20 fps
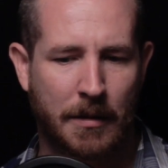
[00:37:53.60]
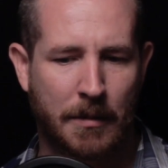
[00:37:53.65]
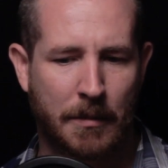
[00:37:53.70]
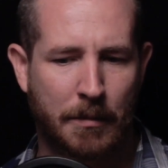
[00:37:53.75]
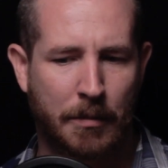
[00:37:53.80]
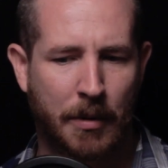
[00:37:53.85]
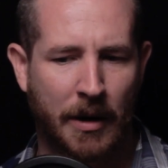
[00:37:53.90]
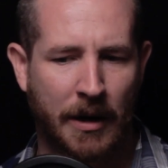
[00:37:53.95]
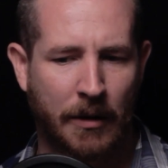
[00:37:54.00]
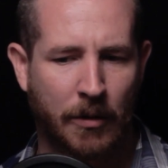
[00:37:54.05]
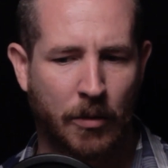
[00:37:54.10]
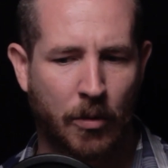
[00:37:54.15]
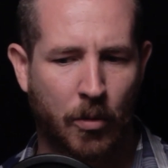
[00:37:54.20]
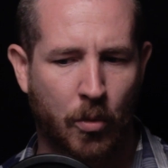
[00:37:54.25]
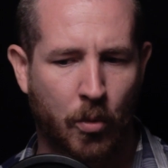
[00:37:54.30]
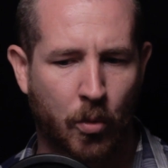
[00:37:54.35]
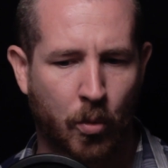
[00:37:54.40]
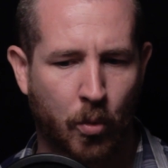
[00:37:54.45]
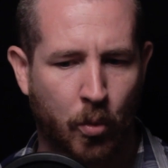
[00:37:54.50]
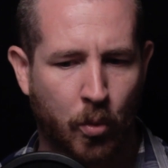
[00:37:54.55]
But
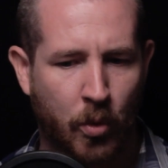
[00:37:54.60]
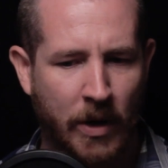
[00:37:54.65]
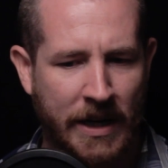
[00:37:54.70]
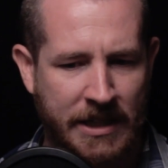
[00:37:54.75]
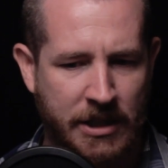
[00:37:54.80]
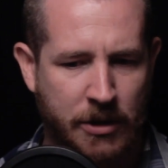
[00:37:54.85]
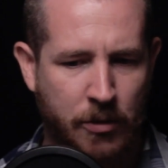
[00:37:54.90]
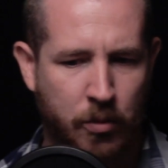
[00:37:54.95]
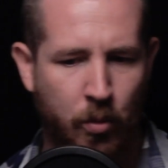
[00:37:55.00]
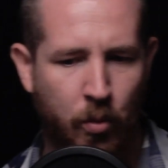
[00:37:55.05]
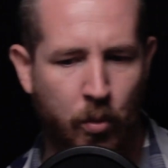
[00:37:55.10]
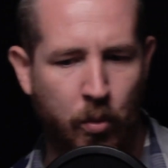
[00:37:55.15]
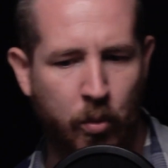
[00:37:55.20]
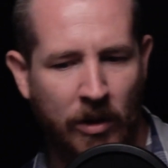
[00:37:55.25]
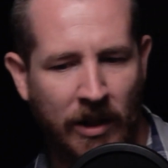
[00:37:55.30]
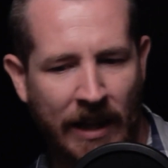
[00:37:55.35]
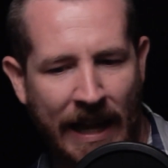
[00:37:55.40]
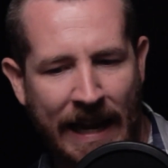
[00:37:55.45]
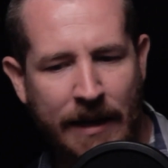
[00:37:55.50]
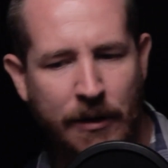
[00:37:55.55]
which
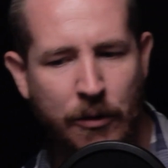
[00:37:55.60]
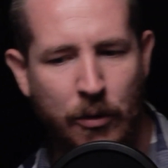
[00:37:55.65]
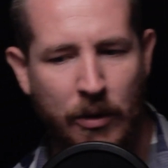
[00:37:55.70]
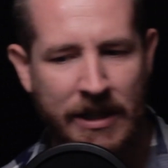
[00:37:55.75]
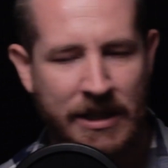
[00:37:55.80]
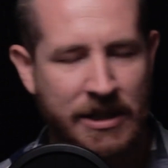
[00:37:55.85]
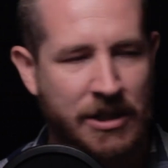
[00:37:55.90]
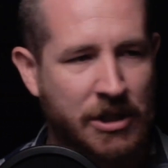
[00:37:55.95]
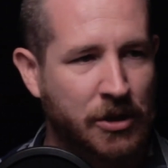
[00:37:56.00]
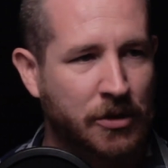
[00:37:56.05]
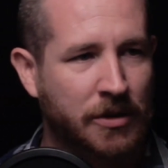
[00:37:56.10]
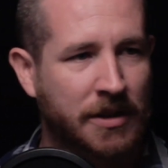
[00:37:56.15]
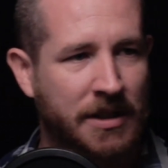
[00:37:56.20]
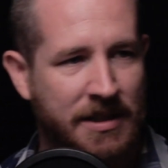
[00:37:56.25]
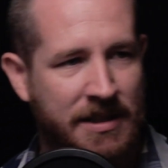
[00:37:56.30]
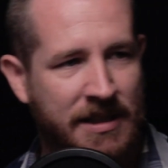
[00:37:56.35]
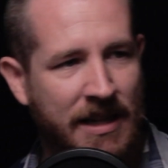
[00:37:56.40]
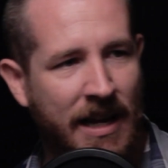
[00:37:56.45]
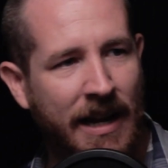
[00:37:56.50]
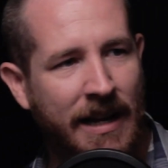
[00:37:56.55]
language you
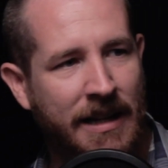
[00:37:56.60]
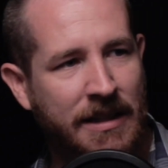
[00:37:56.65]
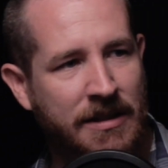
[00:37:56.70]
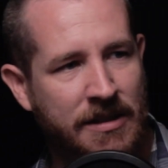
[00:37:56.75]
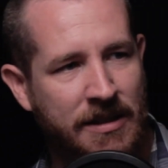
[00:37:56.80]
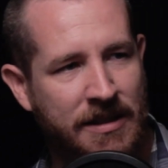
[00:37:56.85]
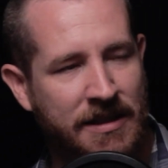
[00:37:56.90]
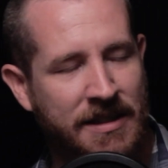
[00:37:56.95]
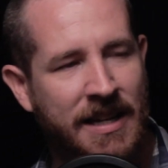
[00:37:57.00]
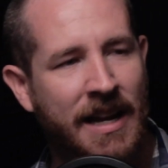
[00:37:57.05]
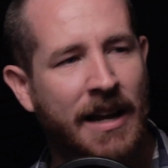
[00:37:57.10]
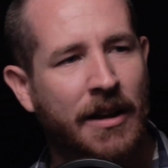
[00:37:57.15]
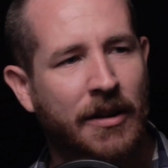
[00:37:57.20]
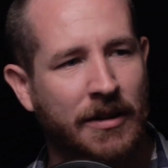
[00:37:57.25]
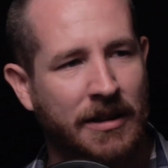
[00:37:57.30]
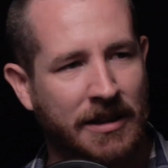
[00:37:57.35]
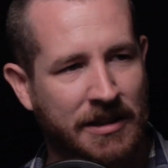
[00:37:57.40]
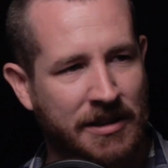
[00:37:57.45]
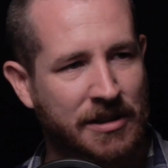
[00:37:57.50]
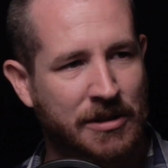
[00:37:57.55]
decide to
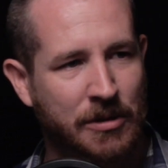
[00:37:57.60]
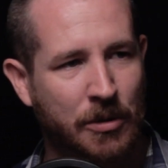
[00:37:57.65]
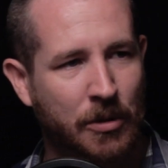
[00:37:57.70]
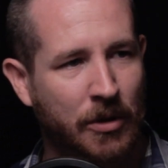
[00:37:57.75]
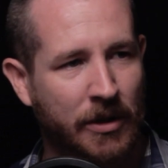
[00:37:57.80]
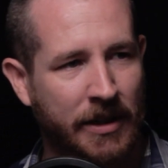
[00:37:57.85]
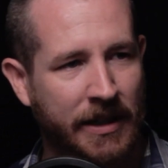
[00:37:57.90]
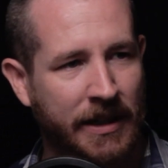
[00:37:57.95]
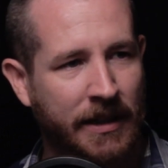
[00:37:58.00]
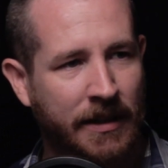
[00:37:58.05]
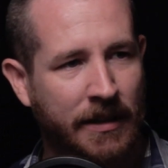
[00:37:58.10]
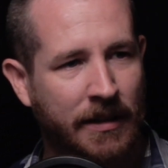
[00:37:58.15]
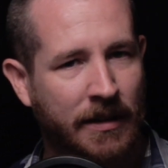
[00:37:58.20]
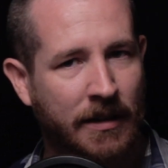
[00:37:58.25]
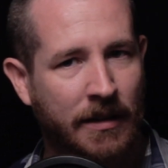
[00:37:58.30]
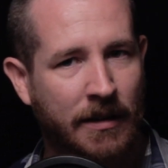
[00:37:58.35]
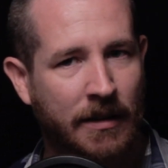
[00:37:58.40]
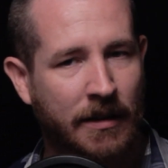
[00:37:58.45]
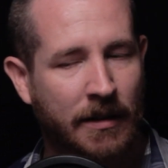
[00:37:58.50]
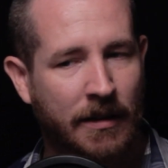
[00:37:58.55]
tell the story
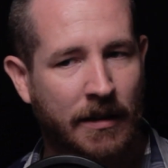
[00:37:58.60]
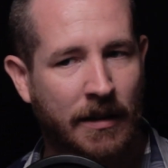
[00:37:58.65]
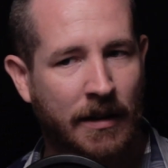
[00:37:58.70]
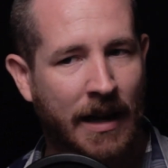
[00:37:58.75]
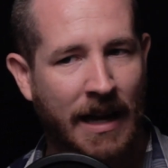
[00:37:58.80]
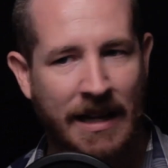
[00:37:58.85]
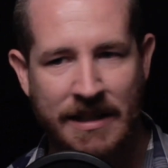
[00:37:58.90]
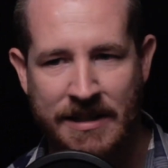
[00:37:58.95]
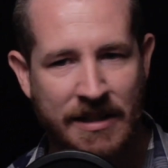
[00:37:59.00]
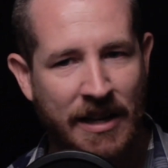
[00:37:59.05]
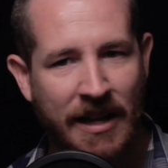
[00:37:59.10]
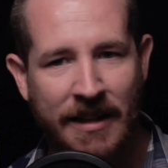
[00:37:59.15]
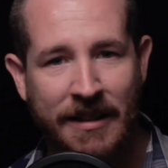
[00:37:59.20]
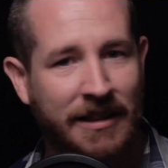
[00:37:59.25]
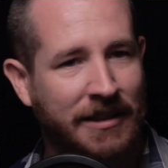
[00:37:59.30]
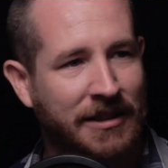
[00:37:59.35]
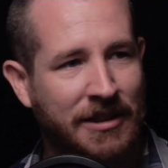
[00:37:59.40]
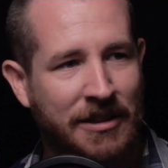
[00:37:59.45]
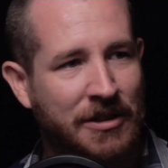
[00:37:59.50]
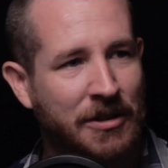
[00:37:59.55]
has
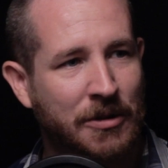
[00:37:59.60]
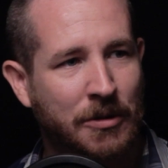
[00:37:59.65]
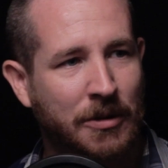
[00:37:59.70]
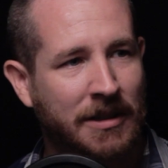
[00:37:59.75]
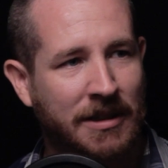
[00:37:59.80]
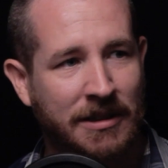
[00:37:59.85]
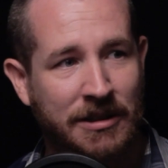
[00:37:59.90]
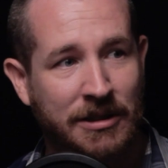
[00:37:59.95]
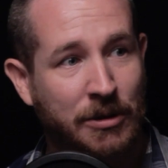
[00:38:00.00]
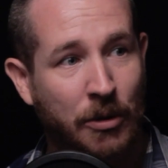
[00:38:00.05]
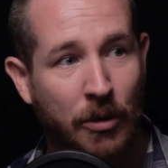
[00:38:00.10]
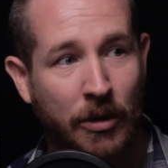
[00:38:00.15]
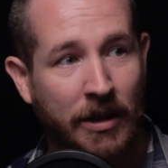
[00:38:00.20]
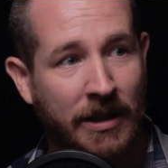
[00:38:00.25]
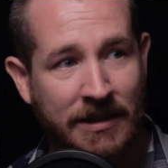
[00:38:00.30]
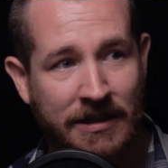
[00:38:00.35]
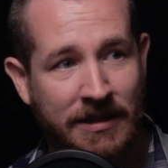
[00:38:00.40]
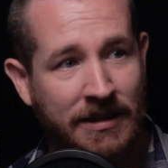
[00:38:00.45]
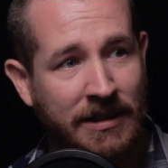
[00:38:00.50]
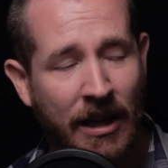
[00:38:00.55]
nothing to do with the
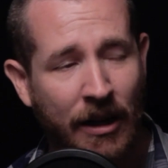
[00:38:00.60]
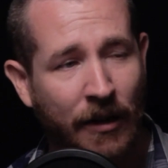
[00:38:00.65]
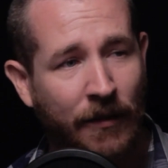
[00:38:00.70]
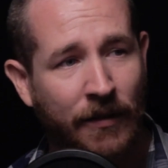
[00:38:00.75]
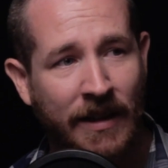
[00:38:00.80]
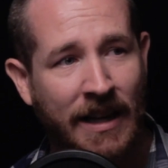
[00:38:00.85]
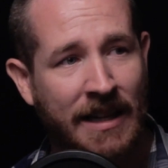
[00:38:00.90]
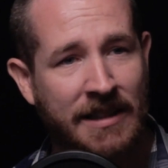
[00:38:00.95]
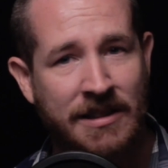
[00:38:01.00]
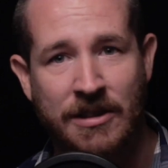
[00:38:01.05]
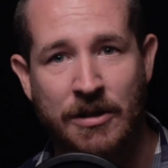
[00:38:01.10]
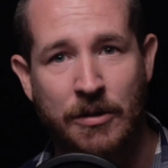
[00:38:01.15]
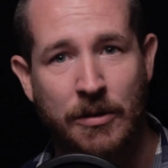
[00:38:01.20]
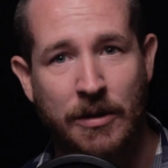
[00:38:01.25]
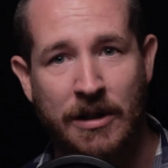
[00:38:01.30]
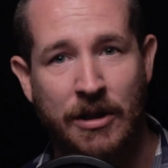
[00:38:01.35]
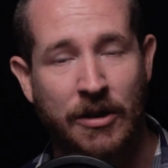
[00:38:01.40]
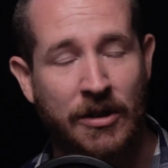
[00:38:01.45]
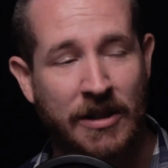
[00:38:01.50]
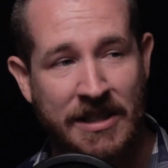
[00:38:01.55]
story itself. It has to do
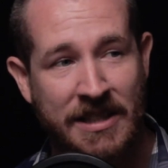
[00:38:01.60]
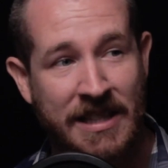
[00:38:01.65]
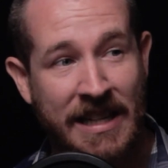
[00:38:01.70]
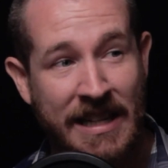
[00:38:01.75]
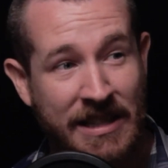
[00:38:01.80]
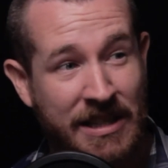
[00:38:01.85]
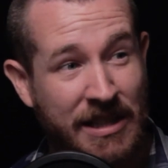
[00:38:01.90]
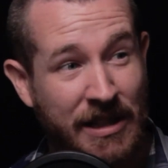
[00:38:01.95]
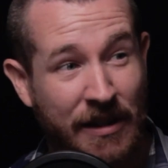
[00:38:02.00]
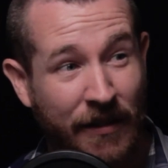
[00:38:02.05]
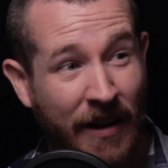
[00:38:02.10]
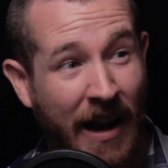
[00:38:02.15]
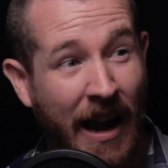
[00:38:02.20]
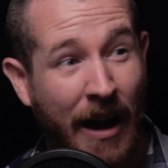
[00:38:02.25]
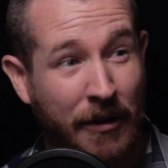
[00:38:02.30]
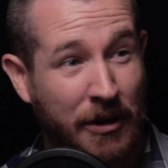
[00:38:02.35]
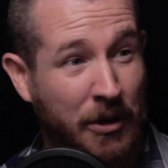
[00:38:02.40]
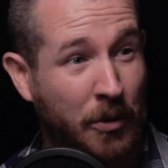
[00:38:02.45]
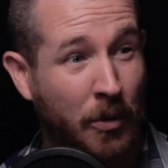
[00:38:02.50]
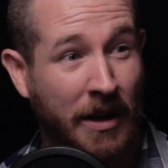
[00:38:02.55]
with your intention of
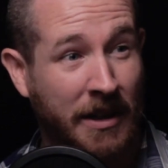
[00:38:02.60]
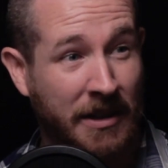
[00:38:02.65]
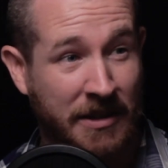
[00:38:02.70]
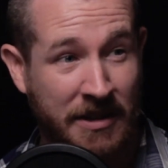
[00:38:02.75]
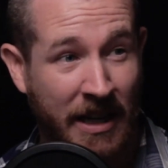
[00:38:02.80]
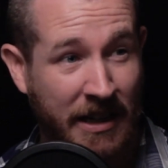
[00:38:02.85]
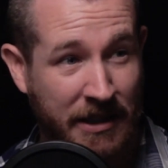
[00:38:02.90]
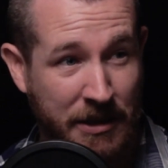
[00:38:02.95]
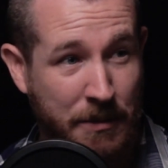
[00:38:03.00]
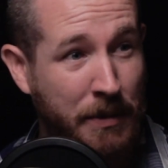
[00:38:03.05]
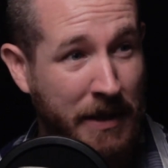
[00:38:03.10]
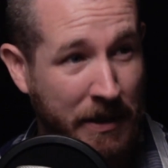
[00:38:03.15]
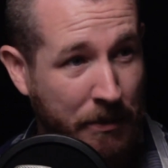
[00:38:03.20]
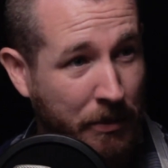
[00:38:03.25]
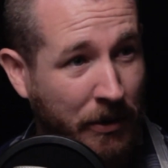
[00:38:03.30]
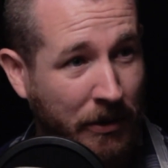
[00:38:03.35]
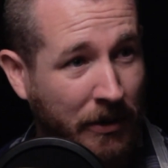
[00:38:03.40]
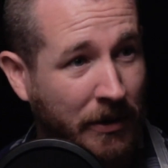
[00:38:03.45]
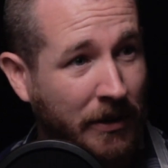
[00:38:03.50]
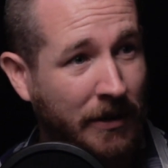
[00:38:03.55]
how you want to touch
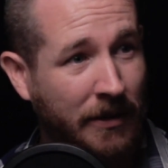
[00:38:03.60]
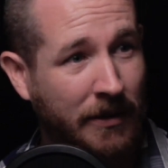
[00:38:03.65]
people.